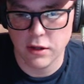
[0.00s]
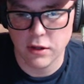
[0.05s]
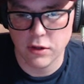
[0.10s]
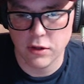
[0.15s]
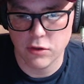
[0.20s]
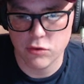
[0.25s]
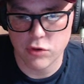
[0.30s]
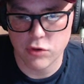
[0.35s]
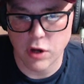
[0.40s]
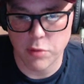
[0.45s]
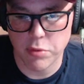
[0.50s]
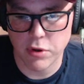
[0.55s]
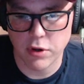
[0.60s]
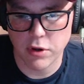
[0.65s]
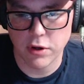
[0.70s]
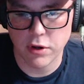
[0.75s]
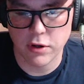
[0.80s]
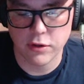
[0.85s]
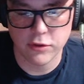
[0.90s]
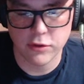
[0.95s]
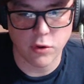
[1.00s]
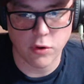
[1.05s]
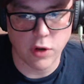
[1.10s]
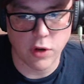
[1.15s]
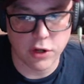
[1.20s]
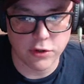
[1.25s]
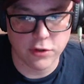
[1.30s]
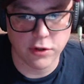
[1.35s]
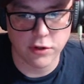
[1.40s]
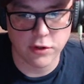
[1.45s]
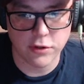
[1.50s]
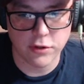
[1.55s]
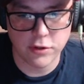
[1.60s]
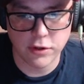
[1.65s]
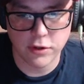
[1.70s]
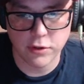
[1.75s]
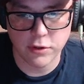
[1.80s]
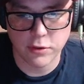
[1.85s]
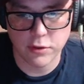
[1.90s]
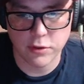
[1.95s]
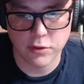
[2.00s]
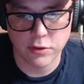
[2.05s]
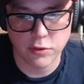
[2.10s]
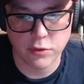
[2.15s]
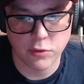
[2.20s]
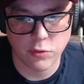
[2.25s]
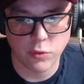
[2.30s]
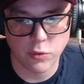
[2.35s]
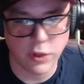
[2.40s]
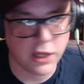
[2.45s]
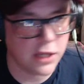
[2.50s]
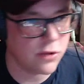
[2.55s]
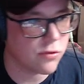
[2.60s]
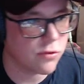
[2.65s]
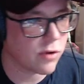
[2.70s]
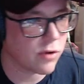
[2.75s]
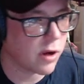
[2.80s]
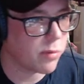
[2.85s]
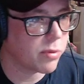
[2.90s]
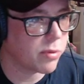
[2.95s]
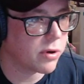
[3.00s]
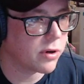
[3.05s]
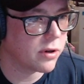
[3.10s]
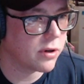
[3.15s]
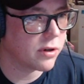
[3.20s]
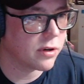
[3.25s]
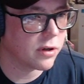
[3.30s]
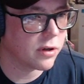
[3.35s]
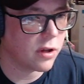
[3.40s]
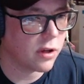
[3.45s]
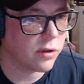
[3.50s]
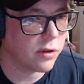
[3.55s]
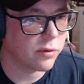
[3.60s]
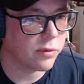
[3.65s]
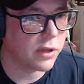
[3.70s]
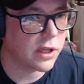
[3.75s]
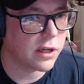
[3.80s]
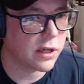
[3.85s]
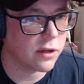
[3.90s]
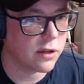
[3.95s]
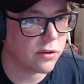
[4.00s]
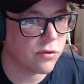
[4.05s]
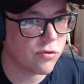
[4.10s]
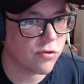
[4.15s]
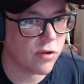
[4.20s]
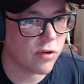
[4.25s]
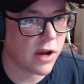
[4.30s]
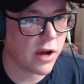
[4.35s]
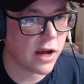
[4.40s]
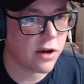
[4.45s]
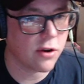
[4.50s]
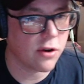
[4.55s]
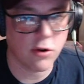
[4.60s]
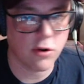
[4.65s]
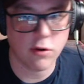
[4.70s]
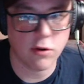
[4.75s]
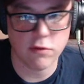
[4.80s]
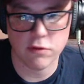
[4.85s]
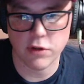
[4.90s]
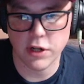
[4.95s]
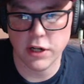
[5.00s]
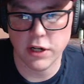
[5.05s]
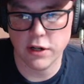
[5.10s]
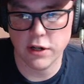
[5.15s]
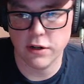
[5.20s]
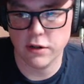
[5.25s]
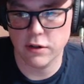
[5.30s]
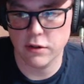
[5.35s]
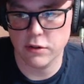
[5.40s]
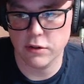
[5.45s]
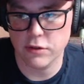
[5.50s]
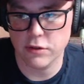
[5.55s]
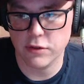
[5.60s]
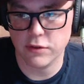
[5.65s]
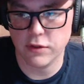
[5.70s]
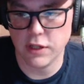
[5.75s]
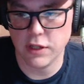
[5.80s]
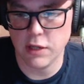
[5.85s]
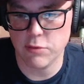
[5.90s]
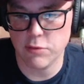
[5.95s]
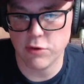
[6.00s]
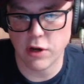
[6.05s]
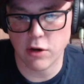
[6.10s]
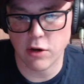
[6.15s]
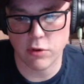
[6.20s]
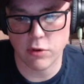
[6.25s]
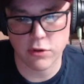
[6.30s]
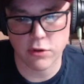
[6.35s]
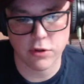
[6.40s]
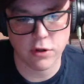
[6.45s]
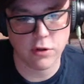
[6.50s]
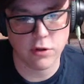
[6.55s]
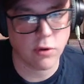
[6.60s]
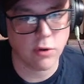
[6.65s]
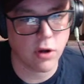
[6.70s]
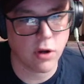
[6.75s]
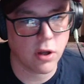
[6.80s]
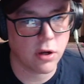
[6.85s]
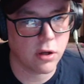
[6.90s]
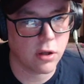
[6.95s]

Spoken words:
Drop her. So on turn 2, we can drop her. I'll get a tracker over here just to keep track of what turn we're on.